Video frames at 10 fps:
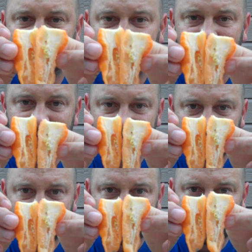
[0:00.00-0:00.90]

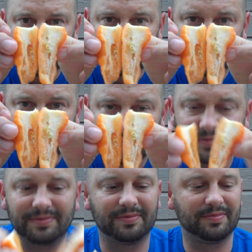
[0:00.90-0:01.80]

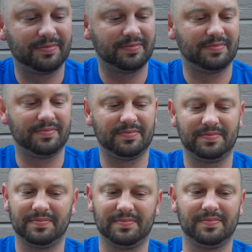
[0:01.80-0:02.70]

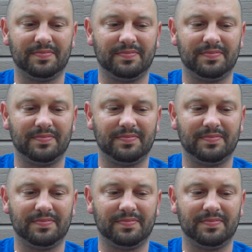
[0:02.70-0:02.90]
Nobody speaks.